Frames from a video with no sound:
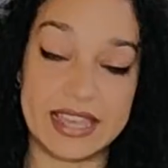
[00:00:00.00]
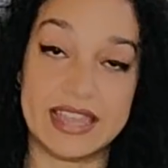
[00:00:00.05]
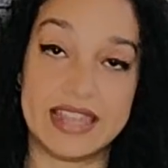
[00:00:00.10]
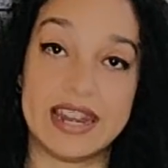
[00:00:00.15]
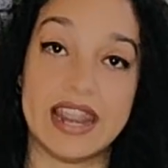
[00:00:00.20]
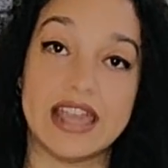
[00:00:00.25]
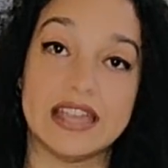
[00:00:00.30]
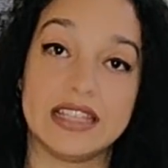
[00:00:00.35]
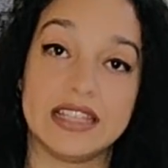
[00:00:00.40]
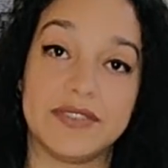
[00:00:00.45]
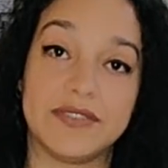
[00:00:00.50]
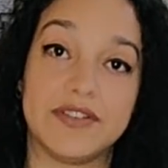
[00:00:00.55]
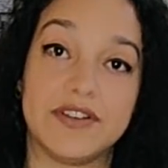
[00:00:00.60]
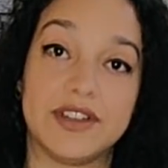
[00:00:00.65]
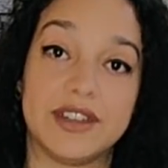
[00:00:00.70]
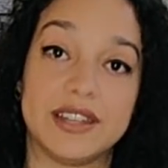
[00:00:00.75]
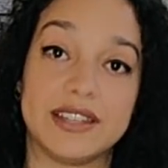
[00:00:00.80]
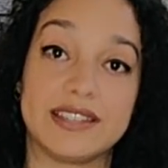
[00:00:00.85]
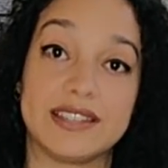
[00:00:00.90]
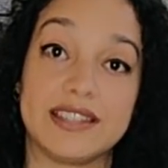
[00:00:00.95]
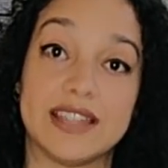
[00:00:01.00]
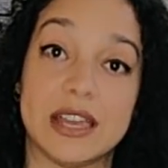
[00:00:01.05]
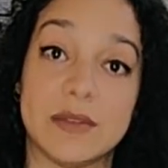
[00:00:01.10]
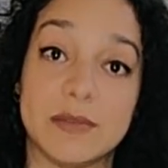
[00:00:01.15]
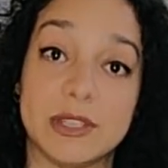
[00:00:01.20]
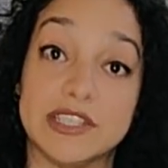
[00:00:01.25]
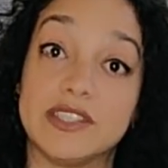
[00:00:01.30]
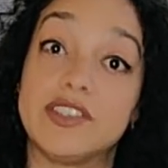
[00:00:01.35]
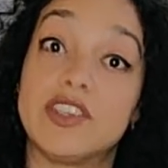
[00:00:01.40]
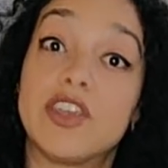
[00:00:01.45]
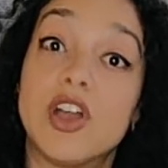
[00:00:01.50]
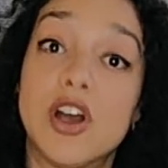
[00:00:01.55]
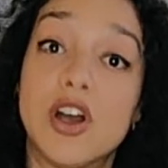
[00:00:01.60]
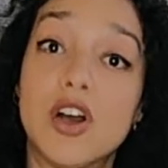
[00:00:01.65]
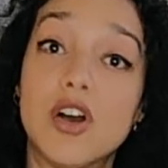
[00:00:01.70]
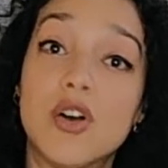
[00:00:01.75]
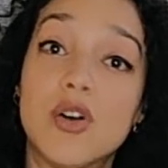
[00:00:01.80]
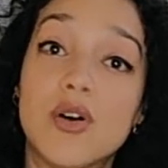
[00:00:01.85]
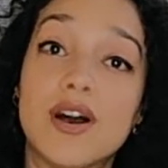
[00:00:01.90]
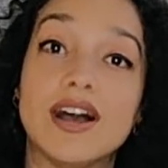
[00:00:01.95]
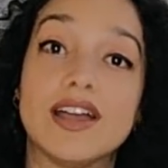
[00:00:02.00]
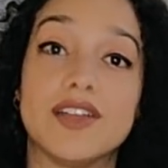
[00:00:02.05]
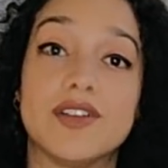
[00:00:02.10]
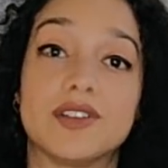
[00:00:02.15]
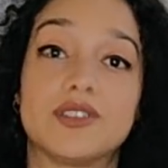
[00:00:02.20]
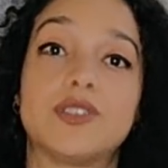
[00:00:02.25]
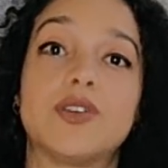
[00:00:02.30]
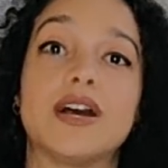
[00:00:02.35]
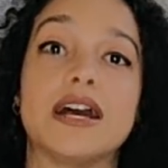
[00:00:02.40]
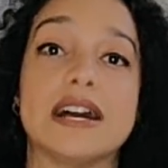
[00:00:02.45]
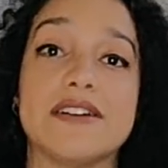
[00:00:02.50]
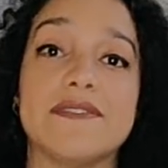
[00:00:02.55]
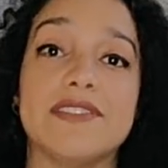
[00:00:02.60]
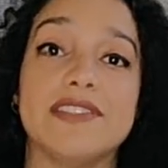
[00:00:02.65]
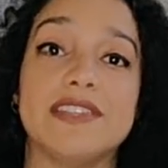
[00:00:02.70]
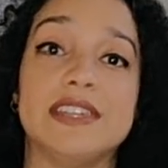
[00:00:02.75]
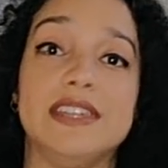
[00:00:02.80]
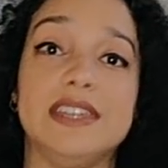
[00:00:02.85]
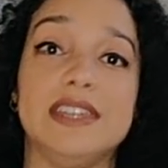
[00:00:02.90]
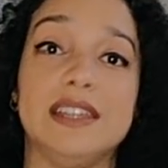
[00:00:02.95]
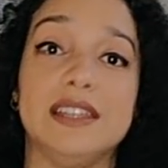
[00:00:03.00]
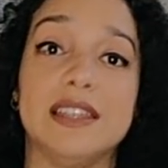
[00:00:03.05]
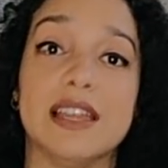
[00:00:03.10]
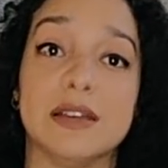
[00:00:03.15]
then as far as Lamys go, I also have the